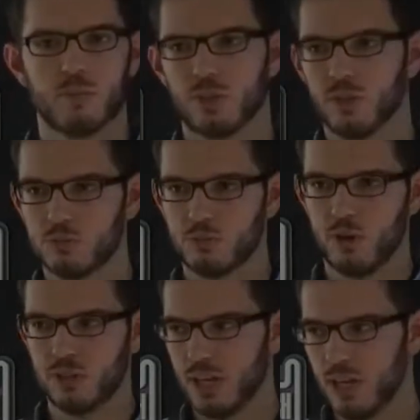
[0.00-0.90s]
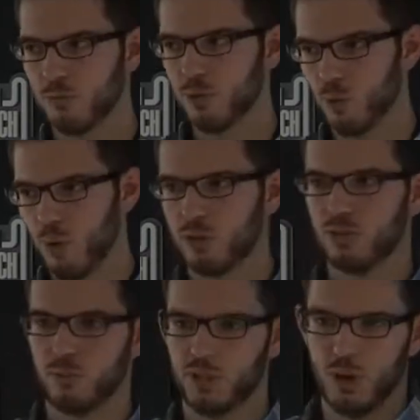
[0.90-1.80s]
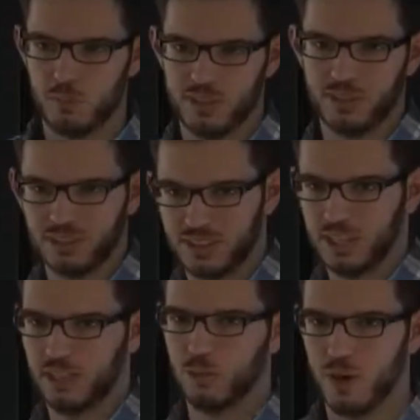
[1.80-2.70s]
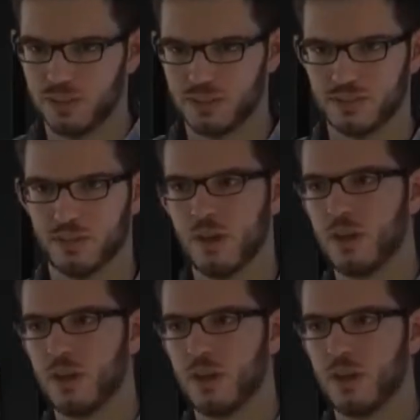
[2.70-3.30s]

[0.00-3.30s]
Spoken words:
because we want every word to be copied exactly once.